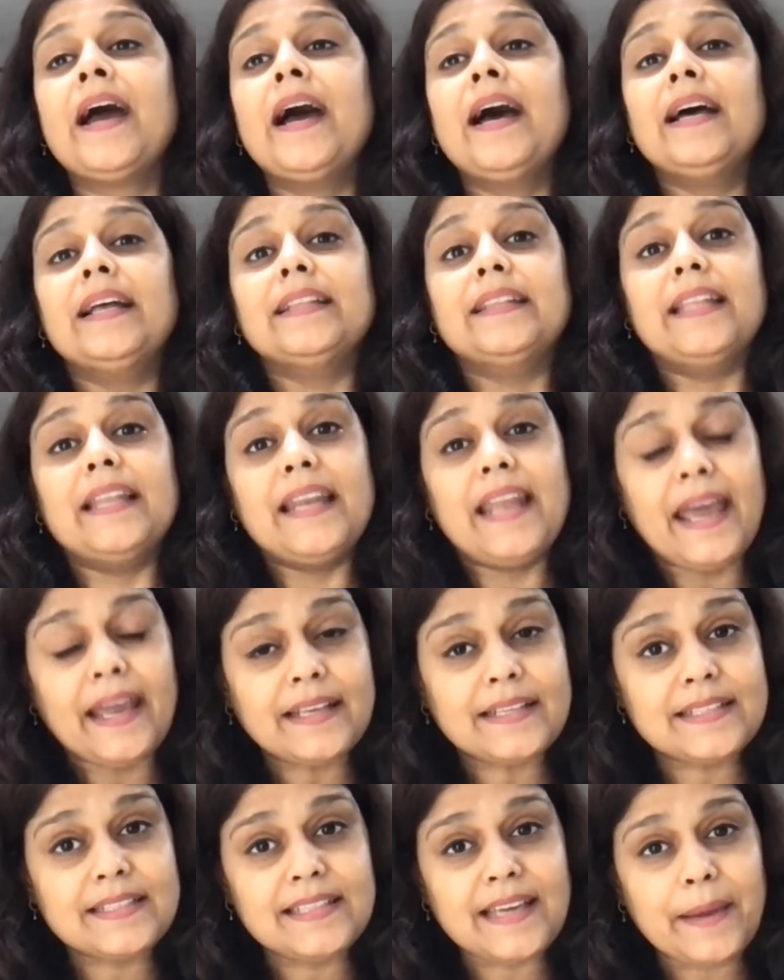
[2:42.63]
The
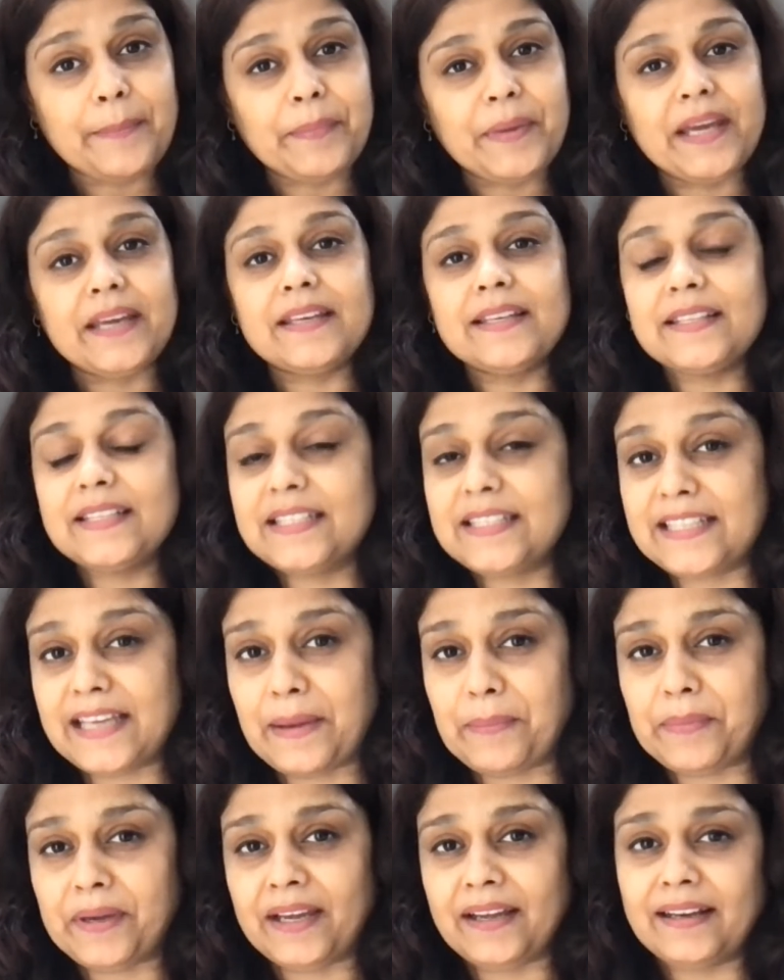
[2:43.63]
next step is
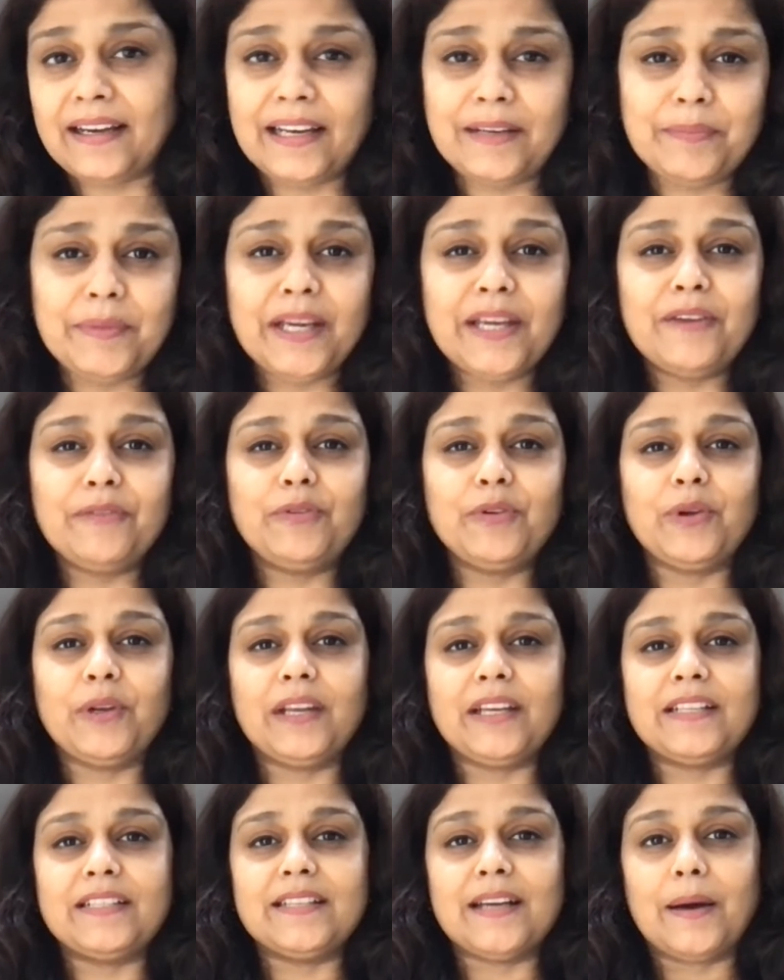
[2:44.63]
stemming. Let me give you an
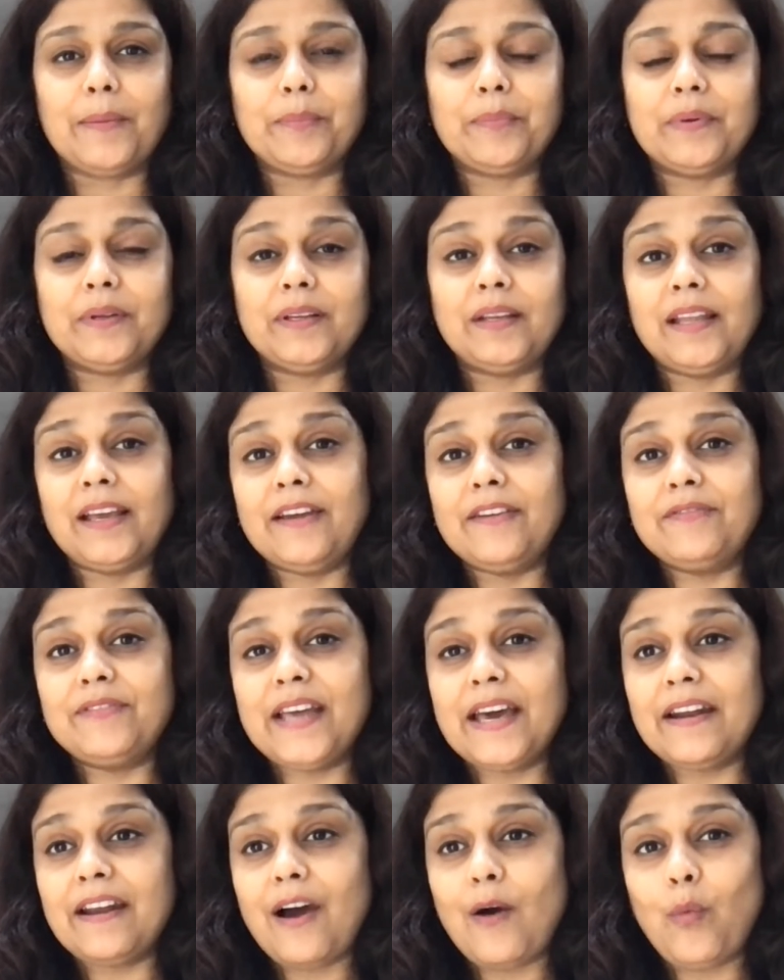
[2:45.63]
example. If
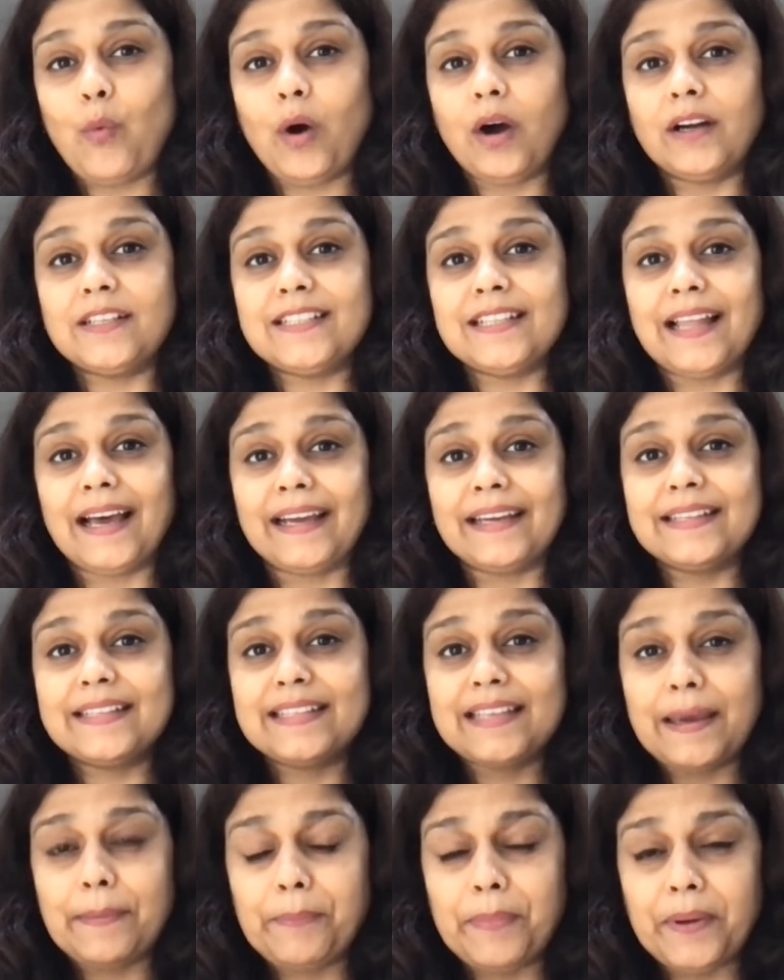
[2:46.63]
there are words like
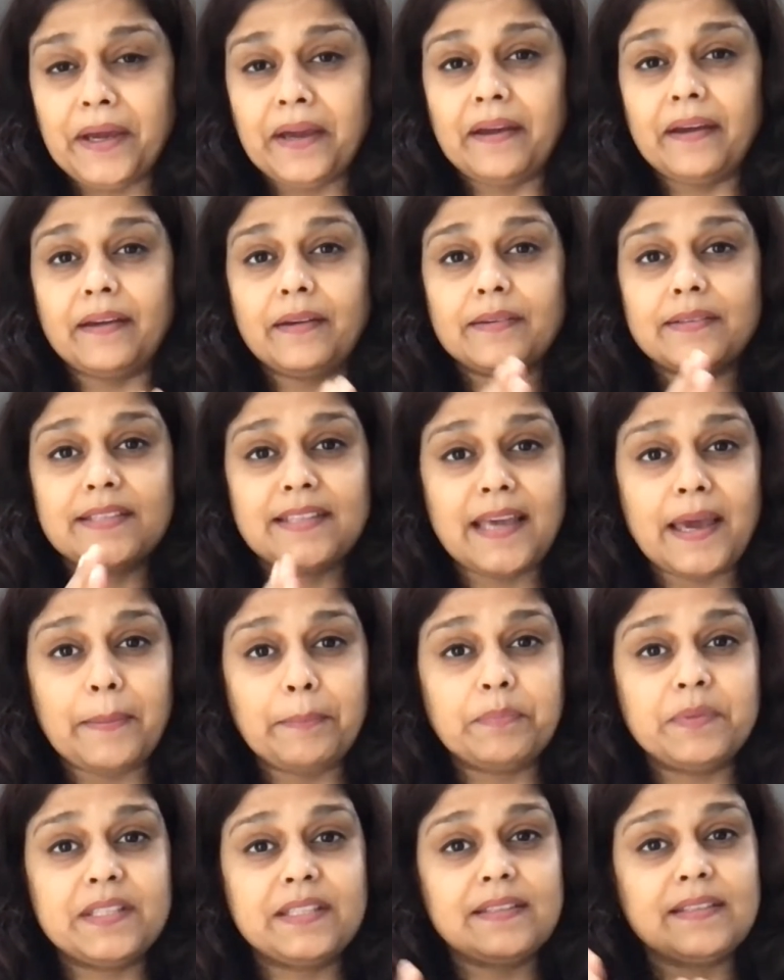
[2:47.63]
skipping,
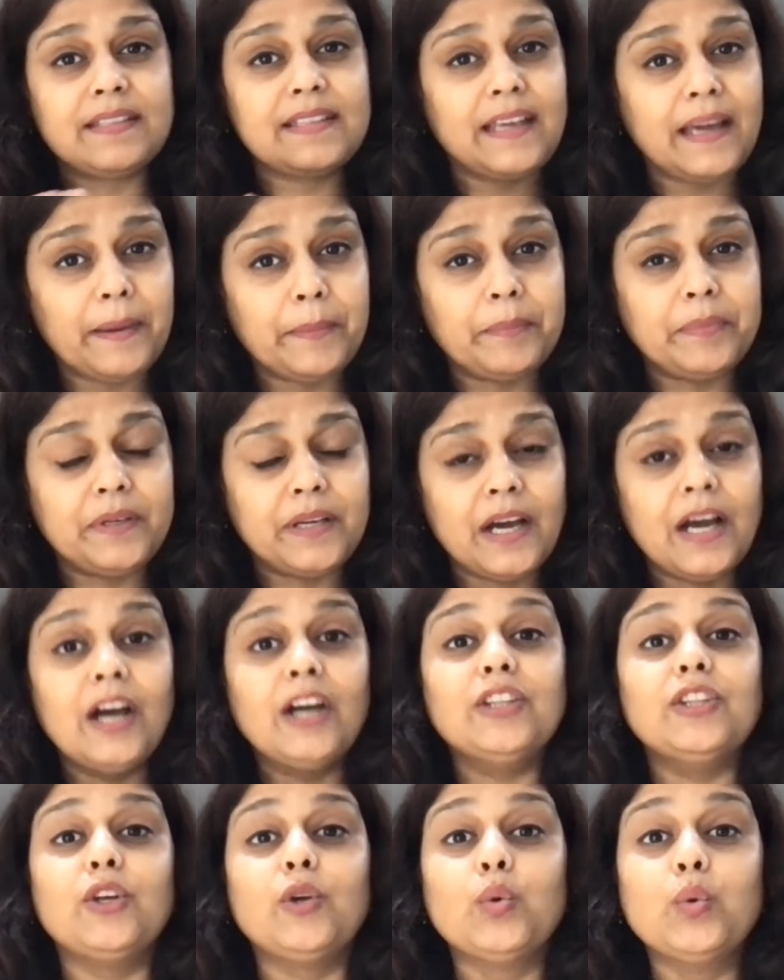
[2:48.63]
skip, skipped,
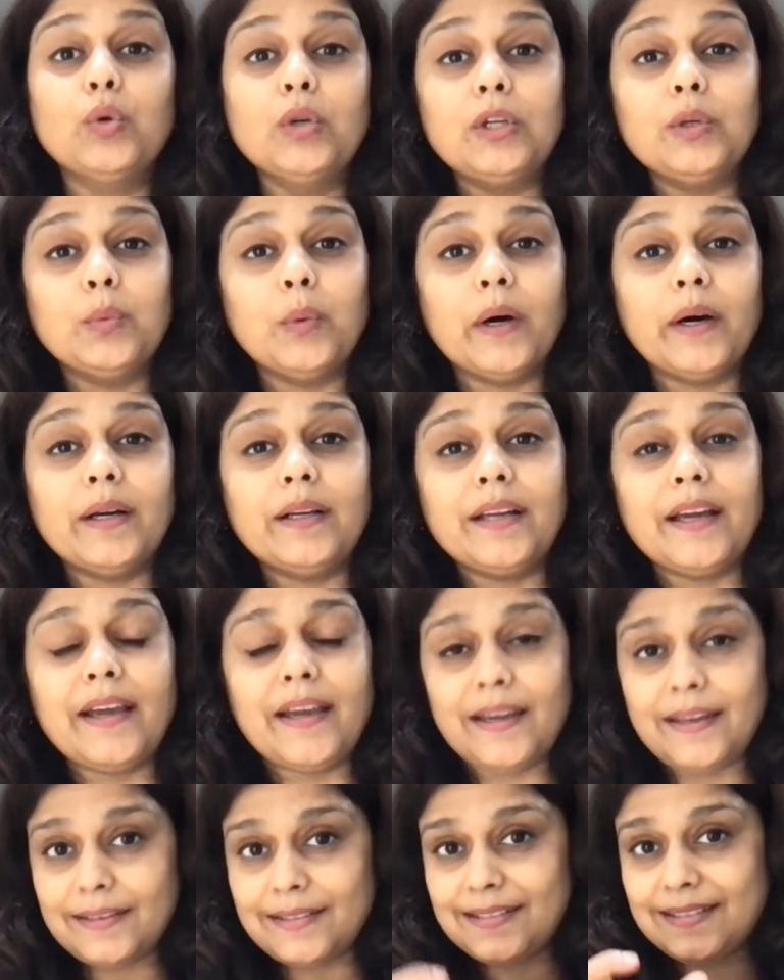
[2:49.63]
the root word
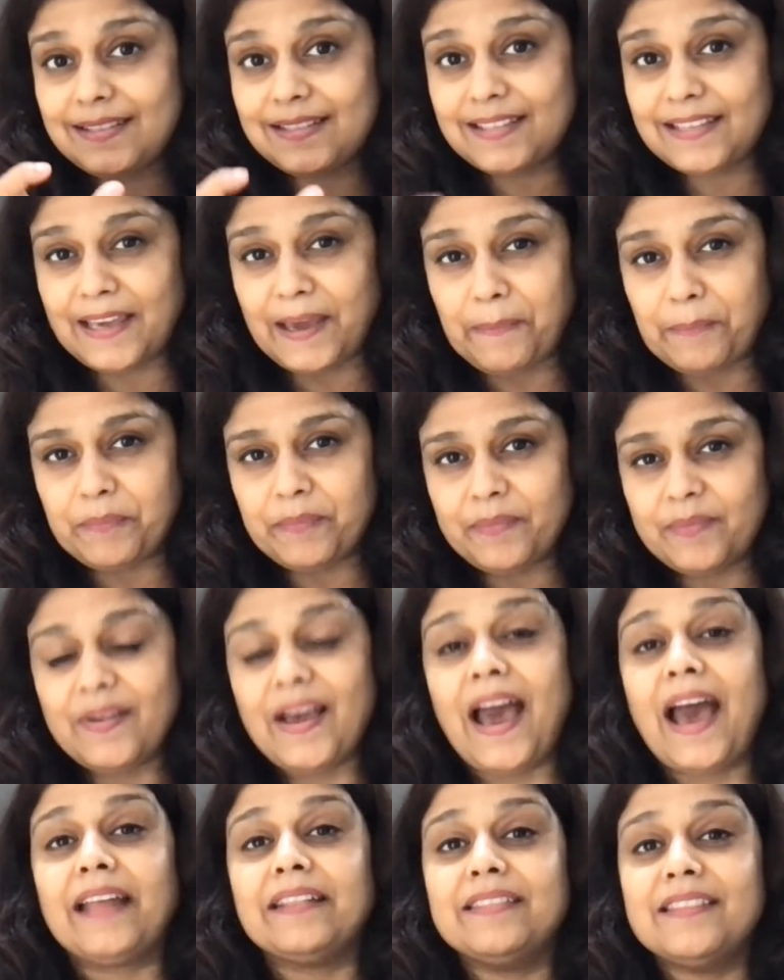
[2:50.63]
is skip,
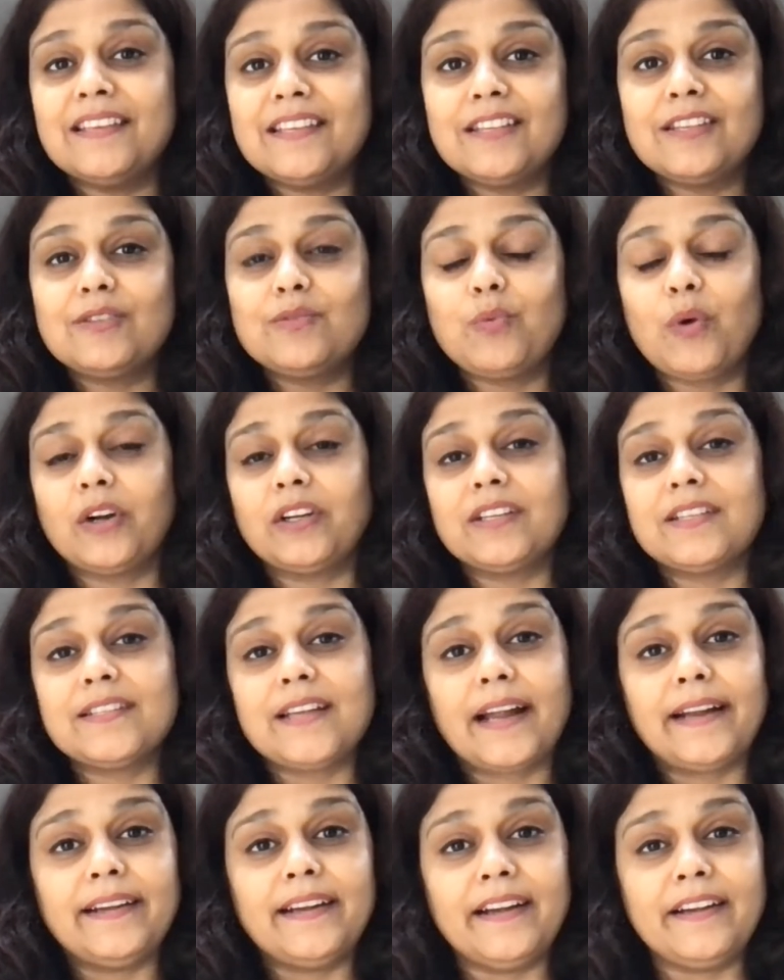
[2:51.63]
and this is what is
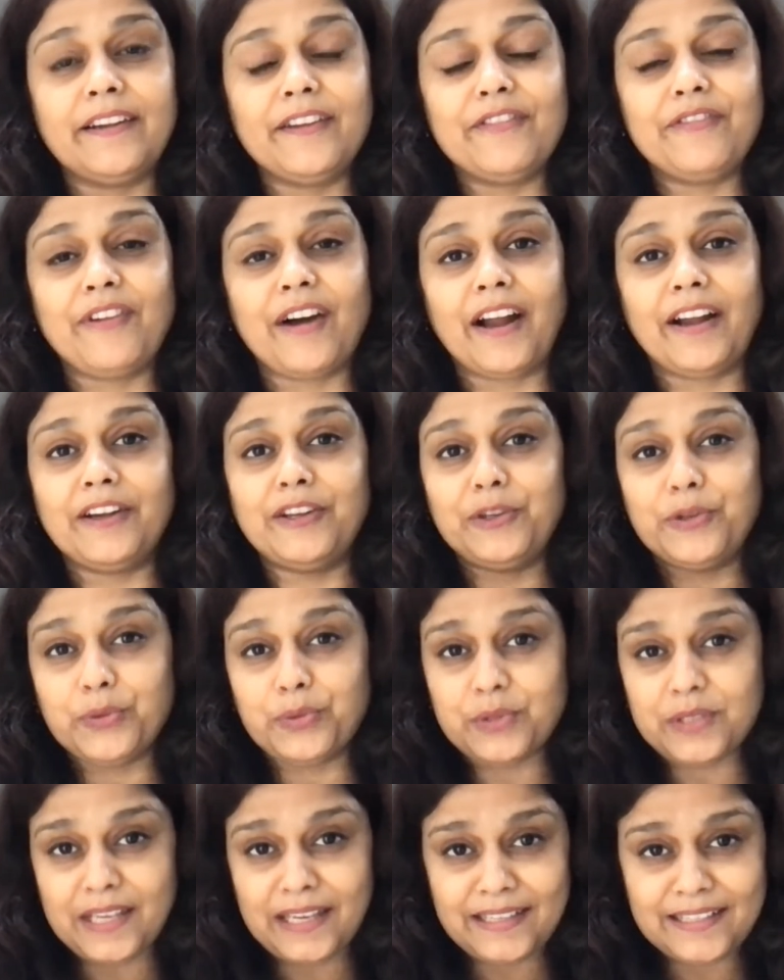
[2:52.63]
identified
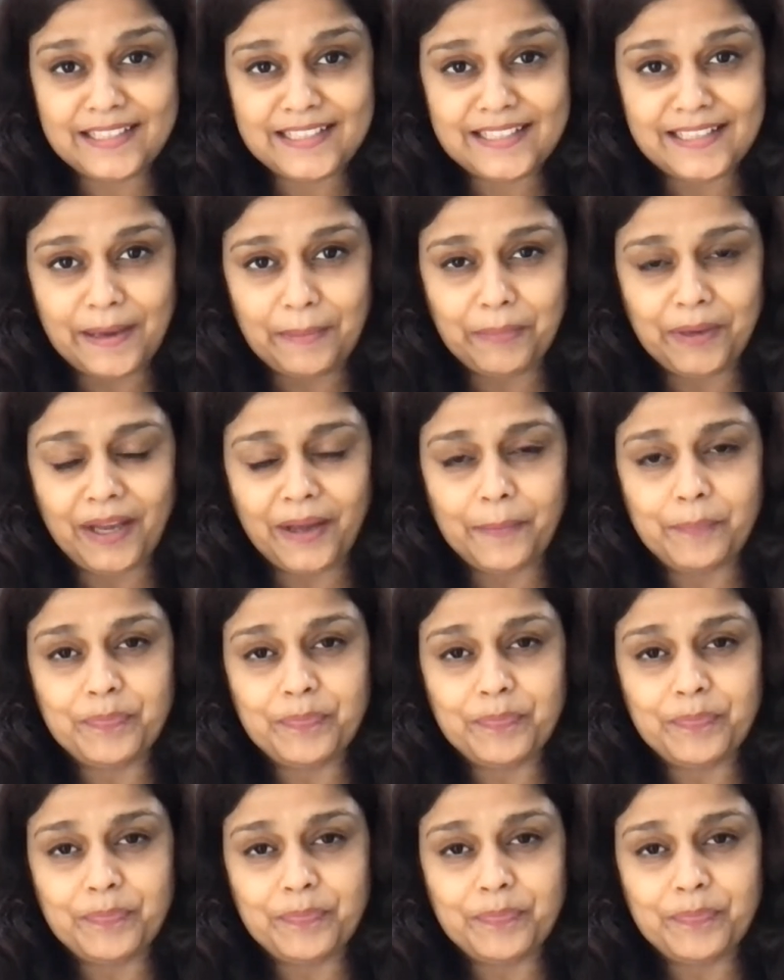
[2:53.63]
using stemming.